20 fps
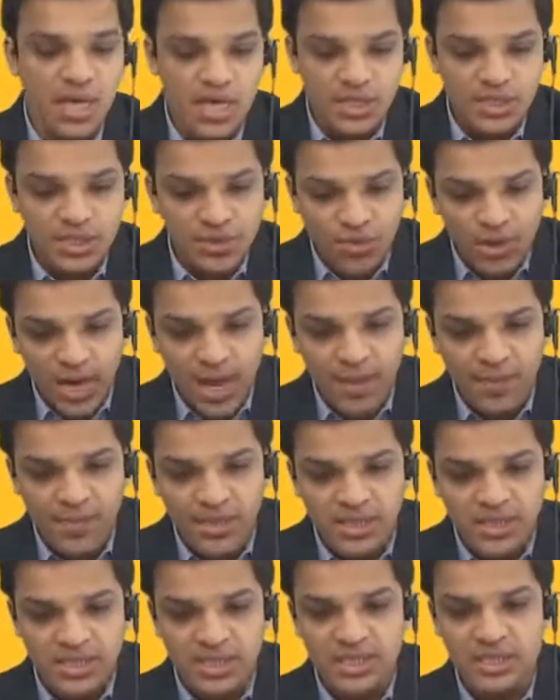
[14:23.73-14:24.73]
See, what
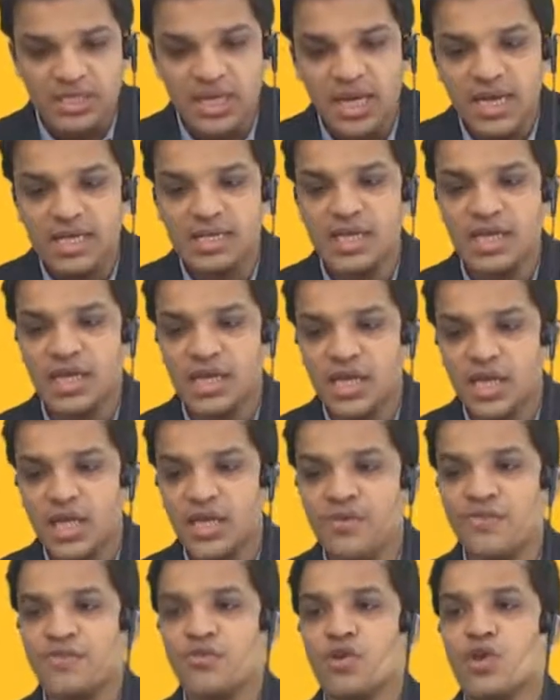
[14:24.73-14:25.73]
happens is that
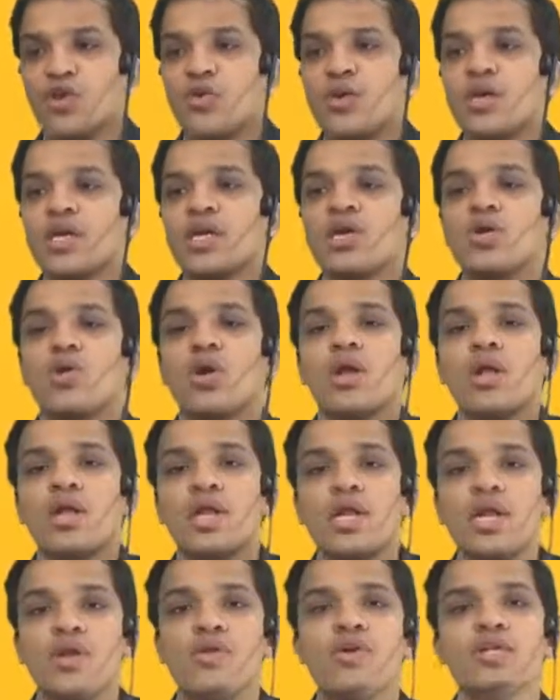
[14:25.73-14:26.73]
if you are doing a
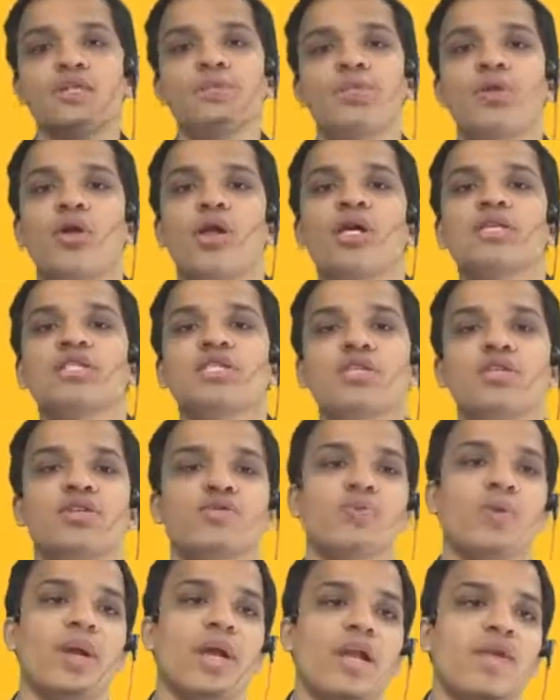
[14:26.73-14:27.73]
continuous production
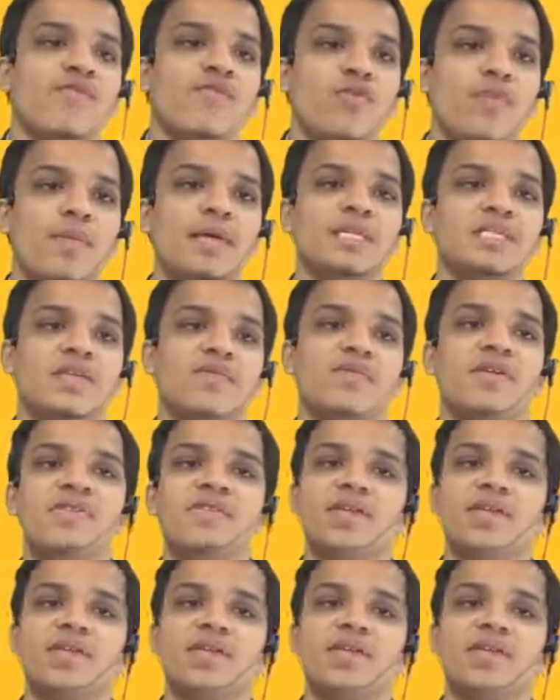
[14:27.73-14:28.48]
24/7,